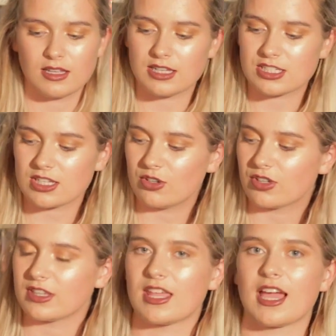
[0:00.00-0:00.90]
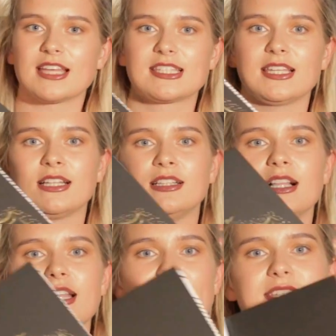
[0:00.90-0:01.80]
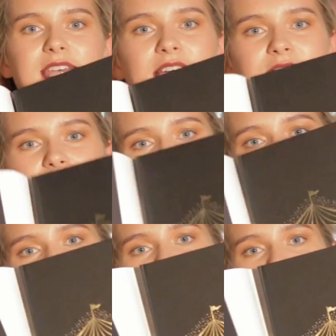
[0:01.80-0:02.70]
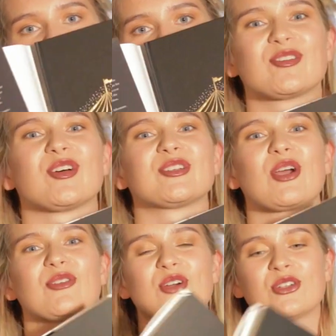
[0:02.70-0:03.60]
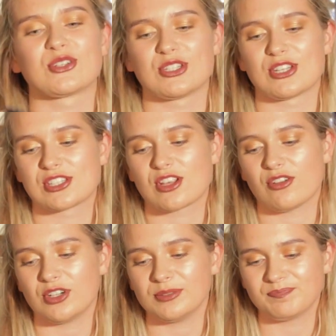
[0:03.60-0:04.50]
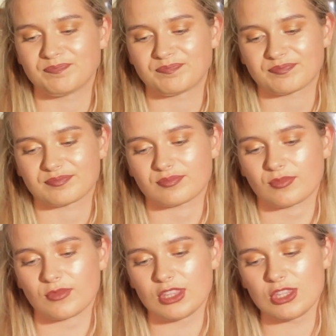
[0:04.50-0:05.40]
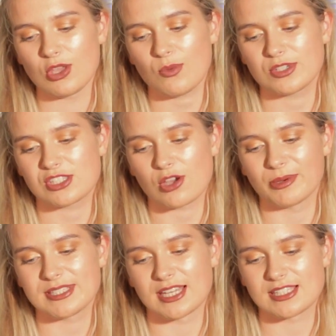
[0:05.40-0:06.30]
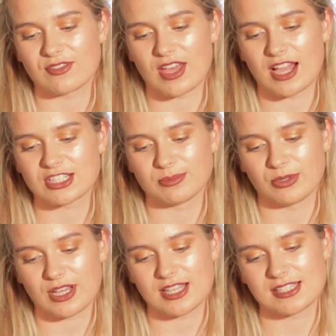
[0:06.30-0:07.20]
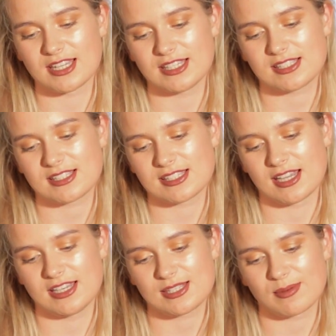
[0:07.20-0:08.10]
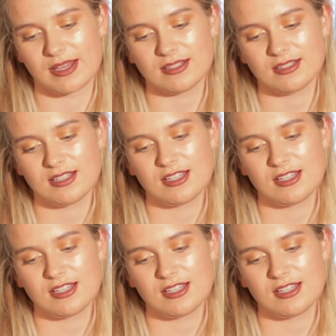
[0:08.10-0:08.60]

edition. Look, it has a little tent and all on the front cover under the dust cover, which is always nice if the actual book has a nice design as well.